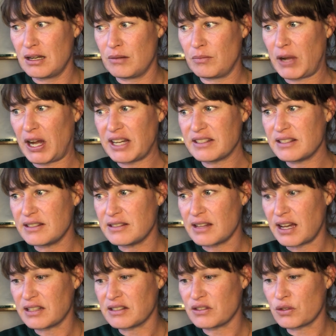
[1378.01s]
Pisces
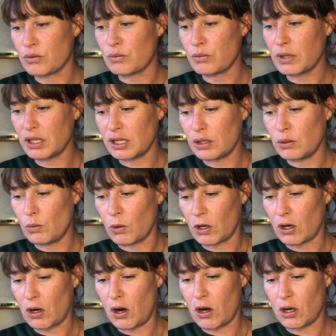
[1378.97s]
has to really
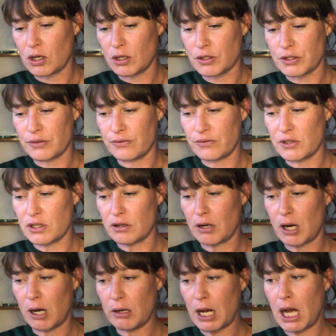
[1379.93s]
work hard to
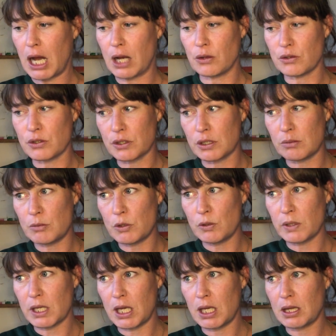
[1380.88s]
figure out how to
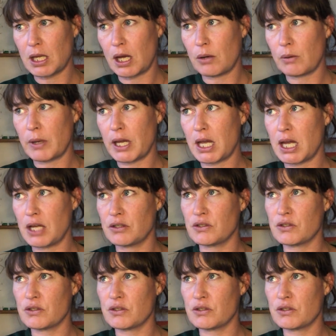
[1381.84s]
communicate that way, and